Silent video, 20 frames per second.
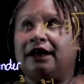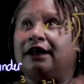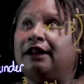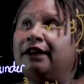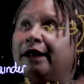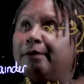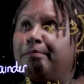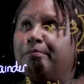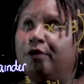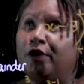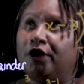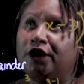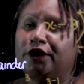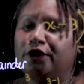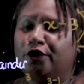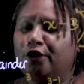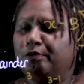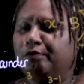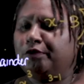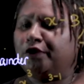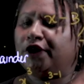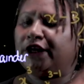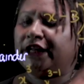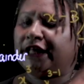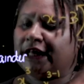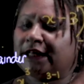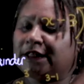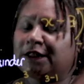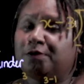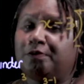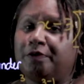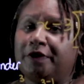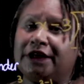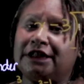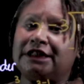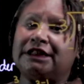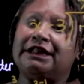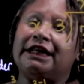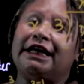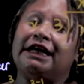the polynomial
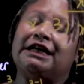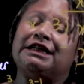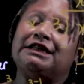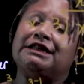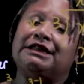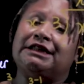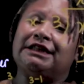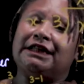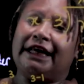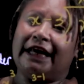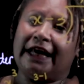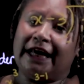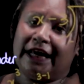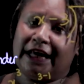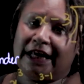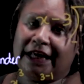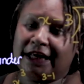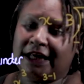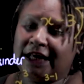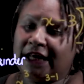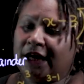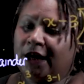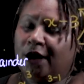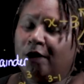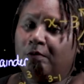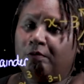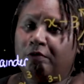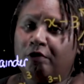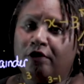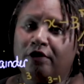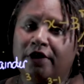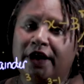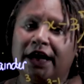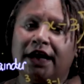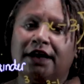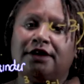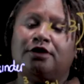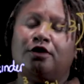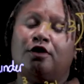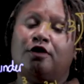expressed as a
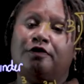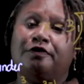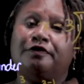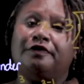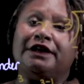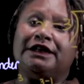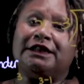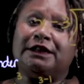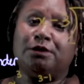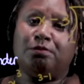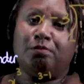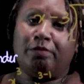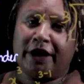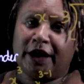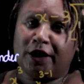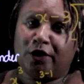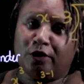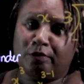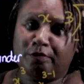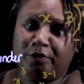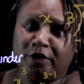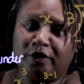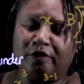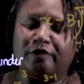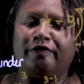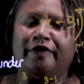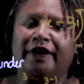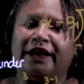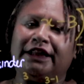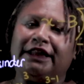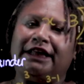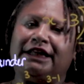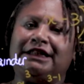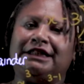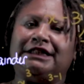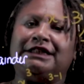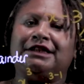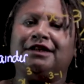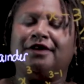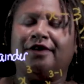product of its binomial
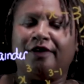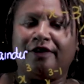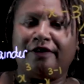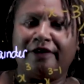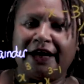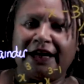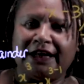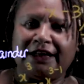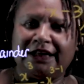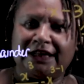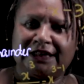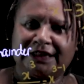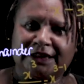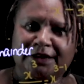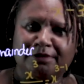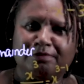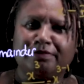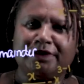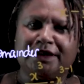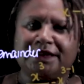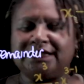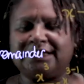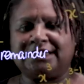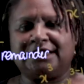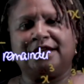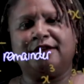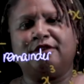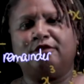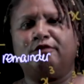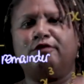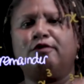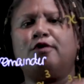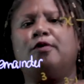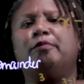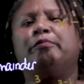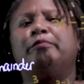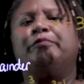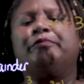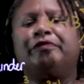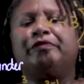factors, all right, the simplest
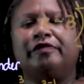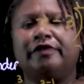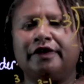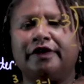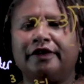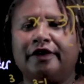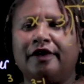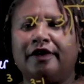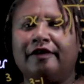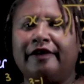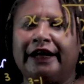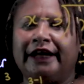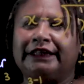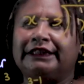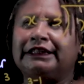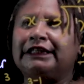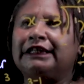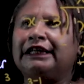form. All right.